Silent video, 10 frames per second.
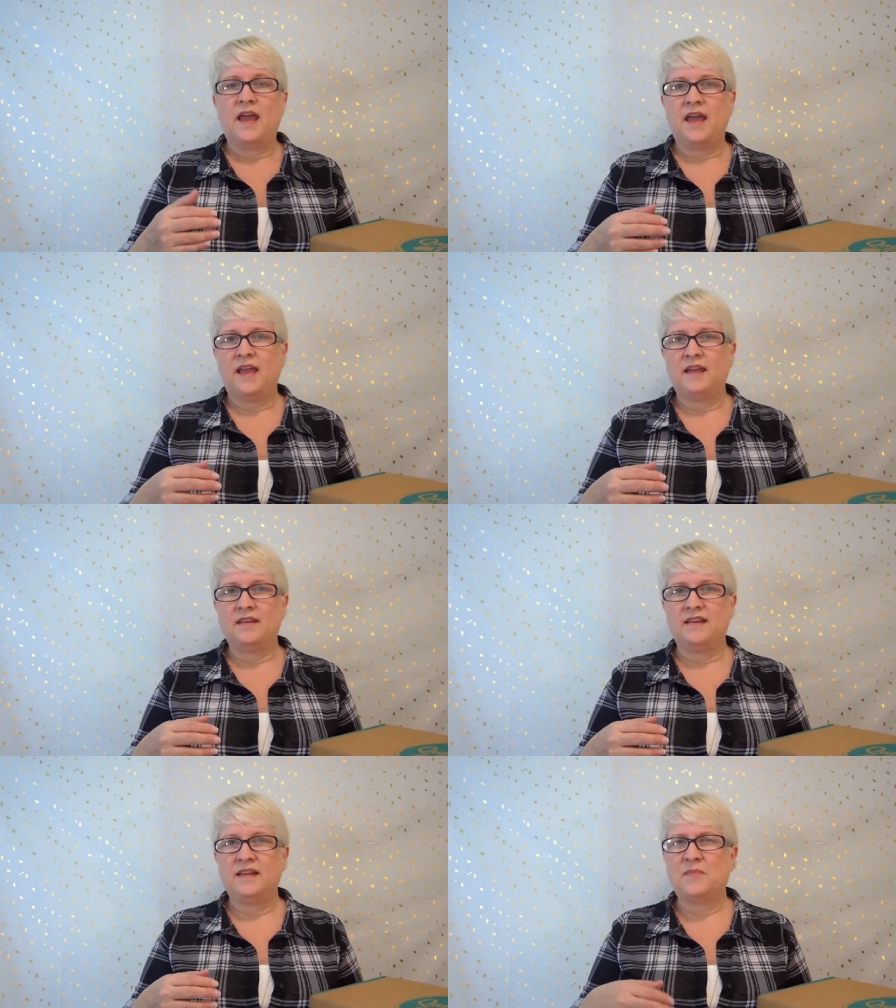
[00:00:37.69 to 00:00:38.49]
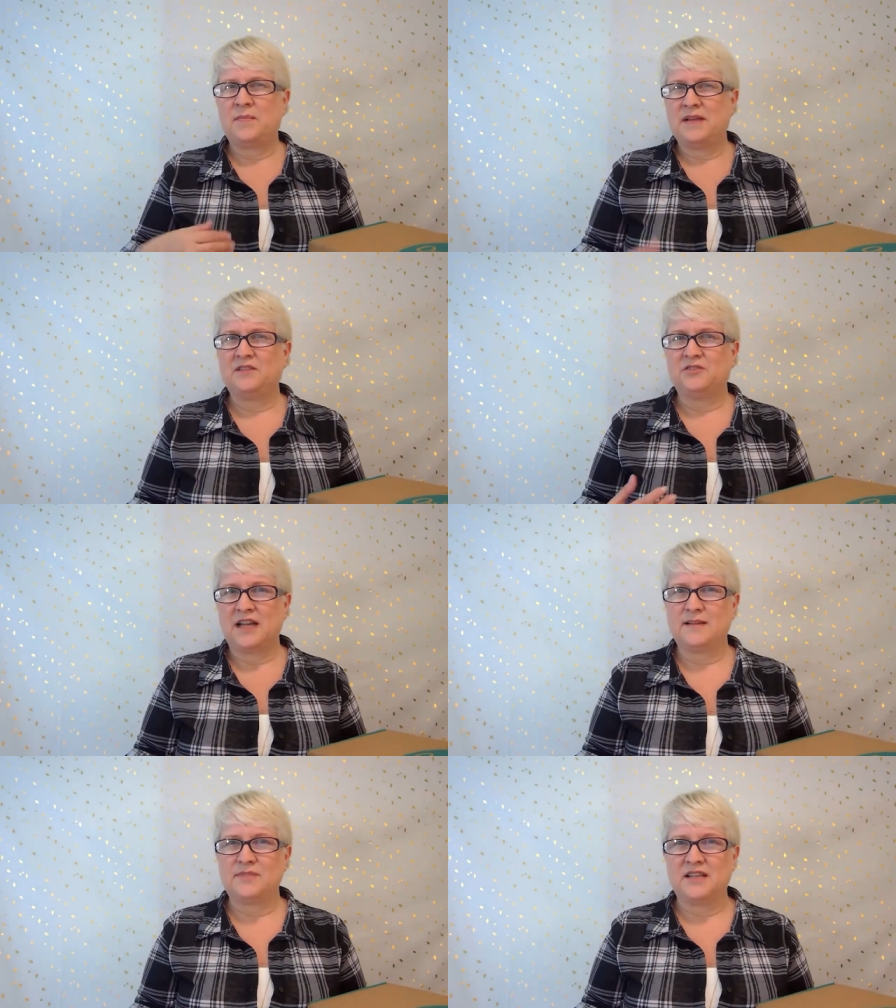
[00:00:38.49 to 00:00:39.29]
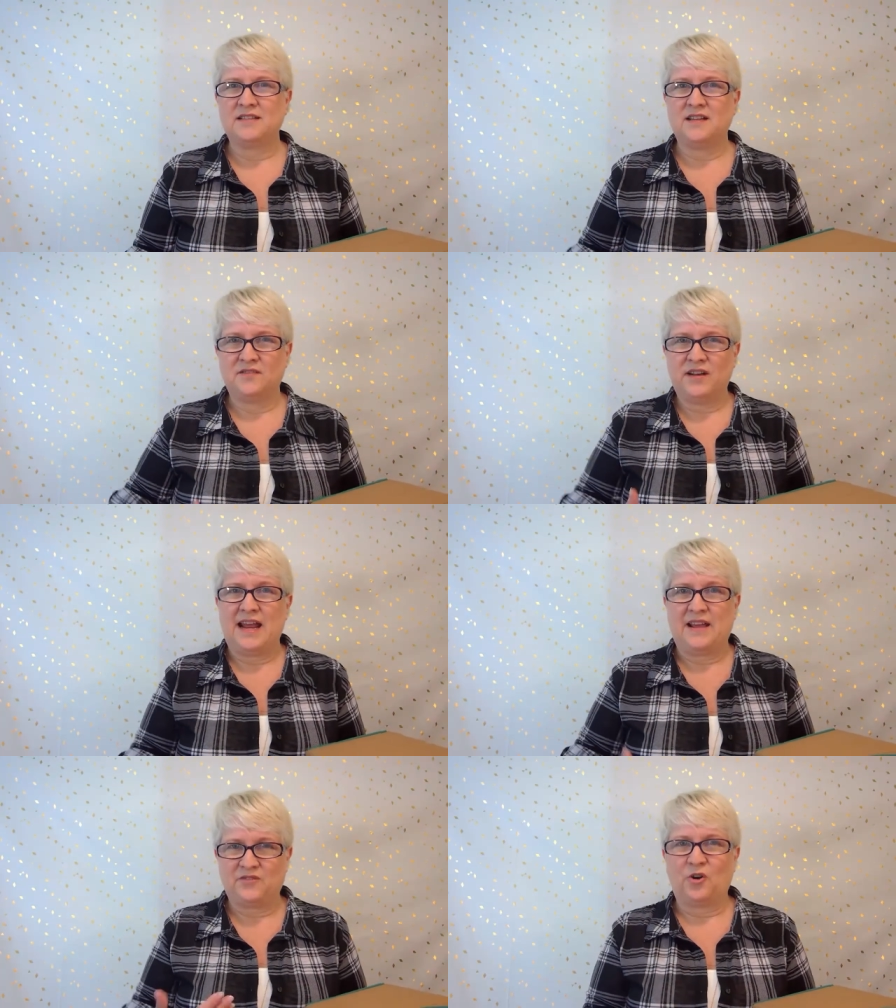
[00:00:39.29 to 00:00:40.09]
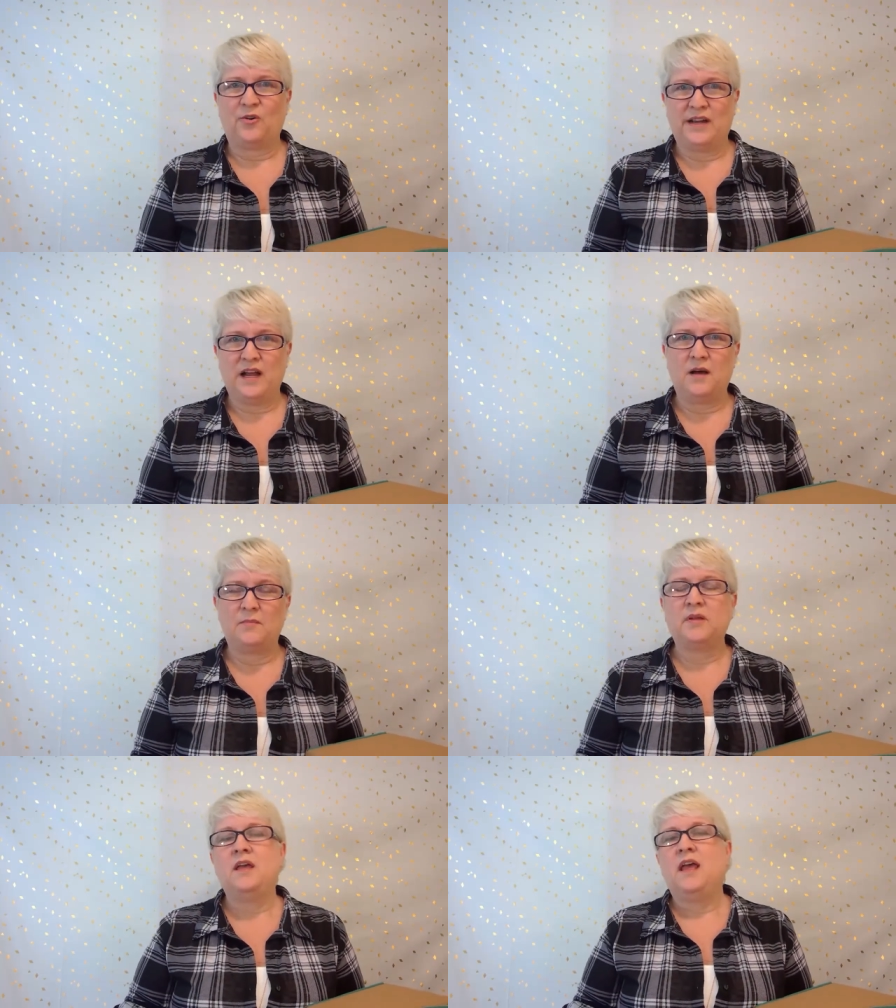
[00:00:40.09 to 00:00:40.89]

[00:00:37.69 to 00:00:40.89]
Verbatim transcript: and it might be a little time sensitive and I have to hurry up